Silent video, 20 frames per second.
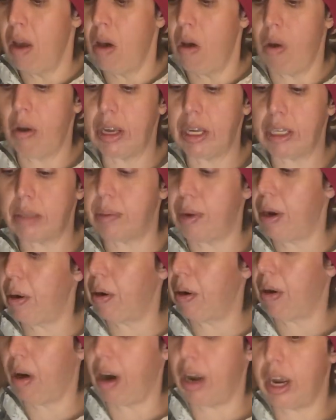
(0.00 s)
Holy
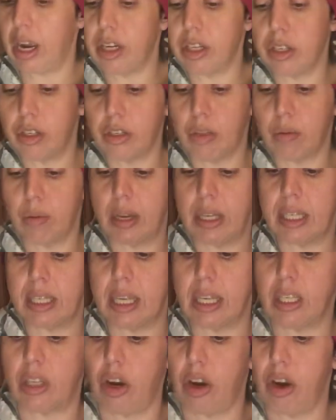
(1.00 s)
Spirit, Archangels, what's
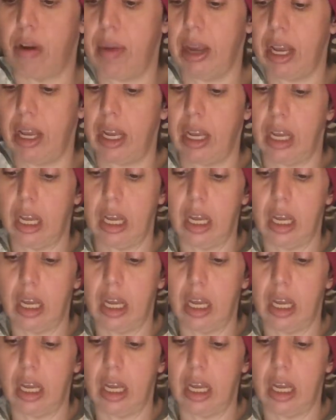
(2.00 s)
this hermit